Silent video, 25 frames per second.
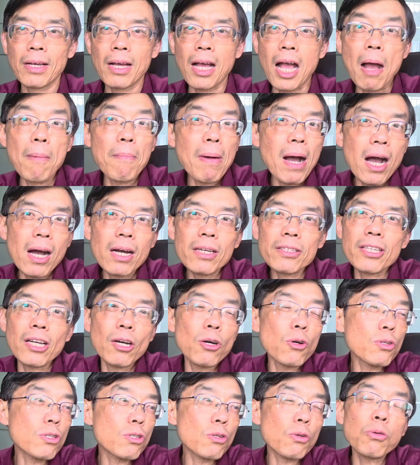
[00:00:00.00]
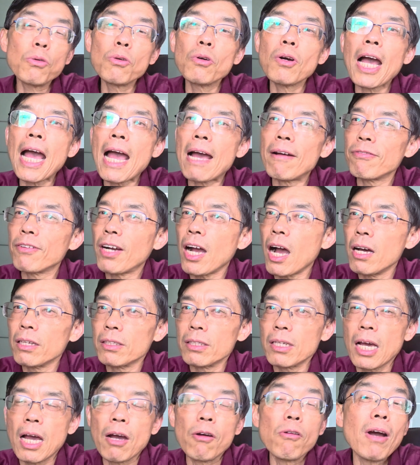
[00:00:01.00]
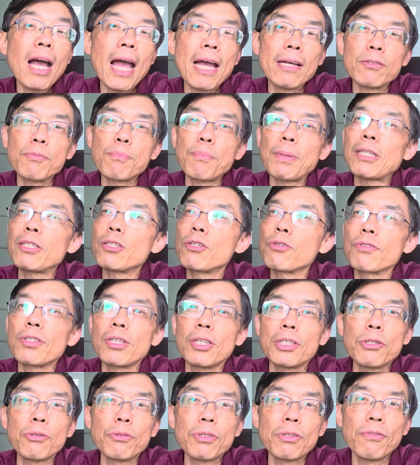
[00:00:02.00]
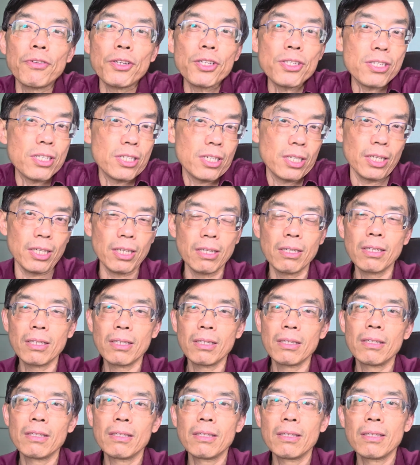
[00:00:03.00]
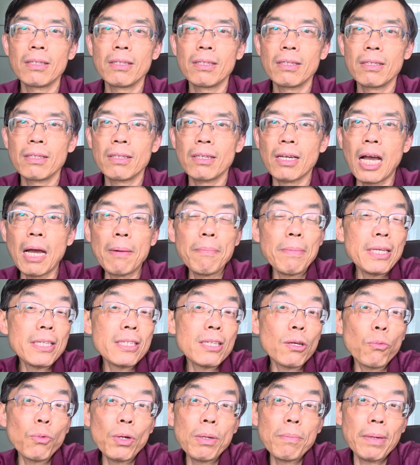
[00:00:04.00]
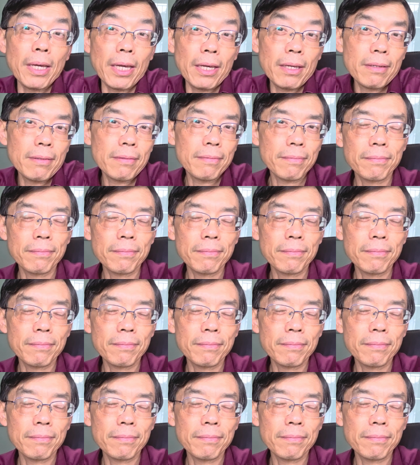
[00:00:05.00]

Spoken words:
Among those who have been to the university, the women,